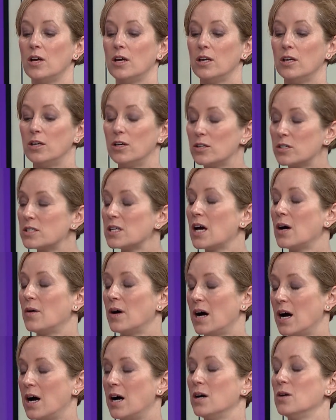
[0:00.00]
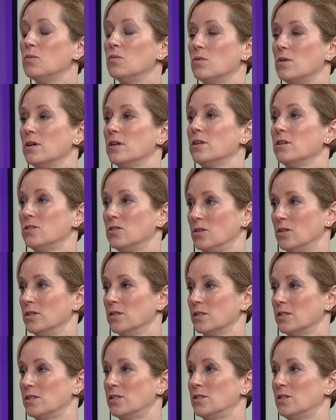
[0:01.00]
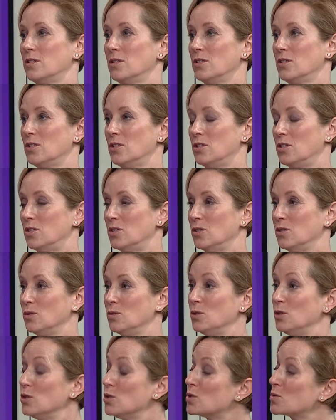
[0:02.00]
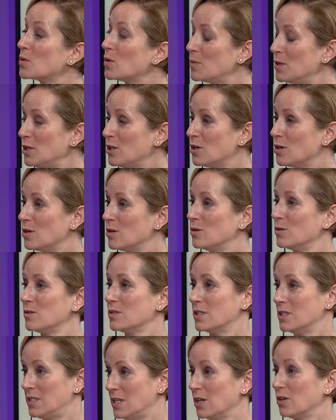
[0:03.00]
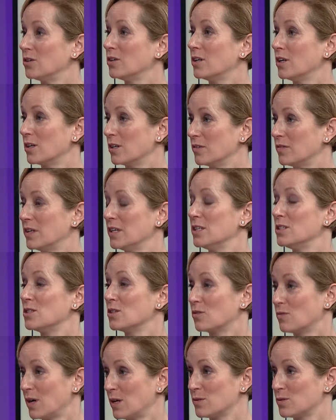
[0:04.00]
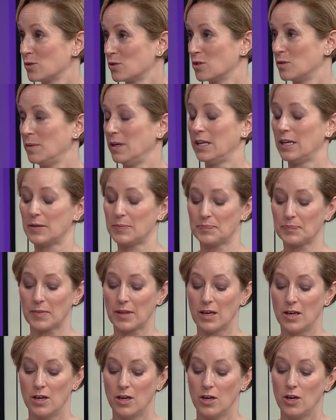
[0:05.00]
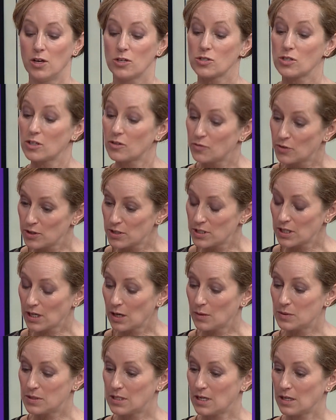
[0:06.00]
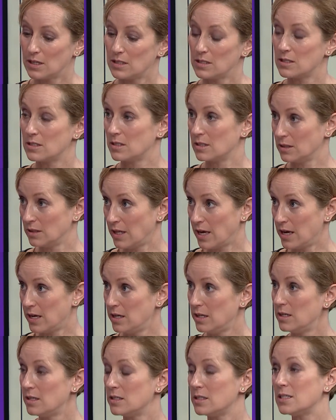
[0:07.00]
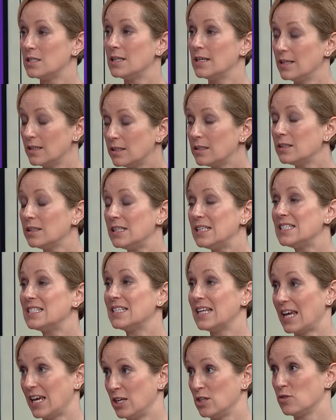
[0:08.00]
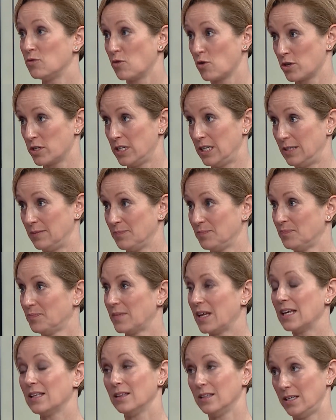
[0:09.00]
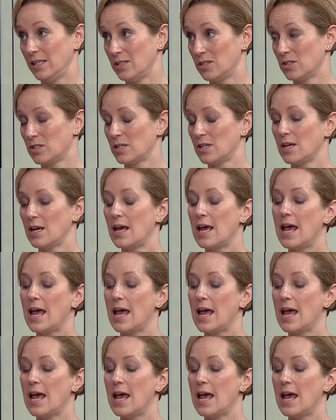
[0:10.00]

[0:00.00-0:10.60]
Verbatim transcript: Here's how I want adults to use what we know to take good care of kids around social media. So the first thing I would say is delay until at least age 14, at least.